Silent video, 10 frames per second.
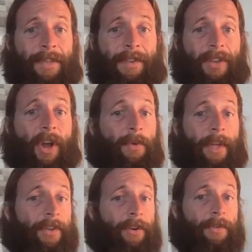even know
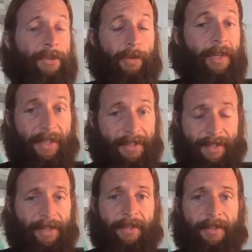that you're doing these
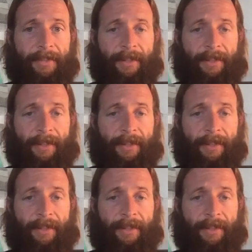things.